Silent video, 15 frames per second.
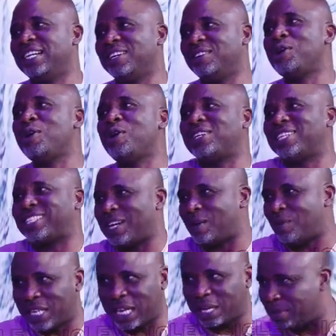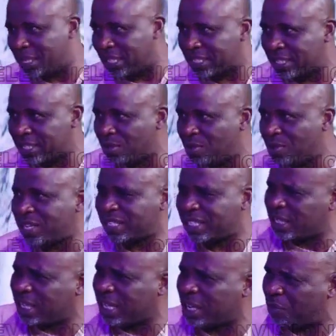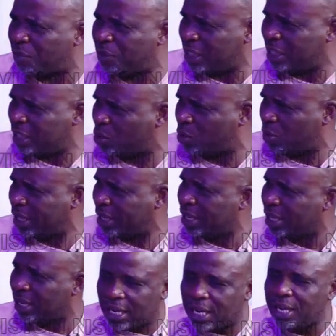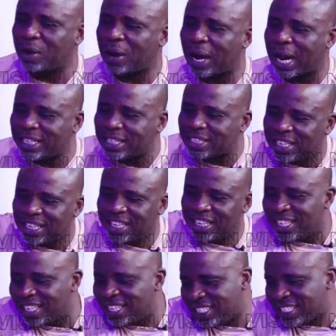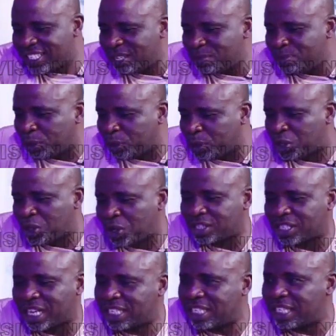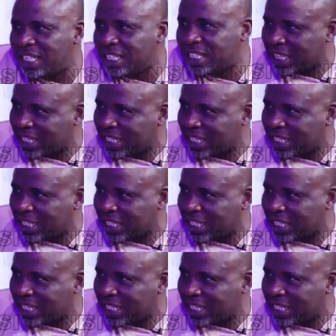We understand what that means. We understand the kind of things he's doing. You know, and the positions that he is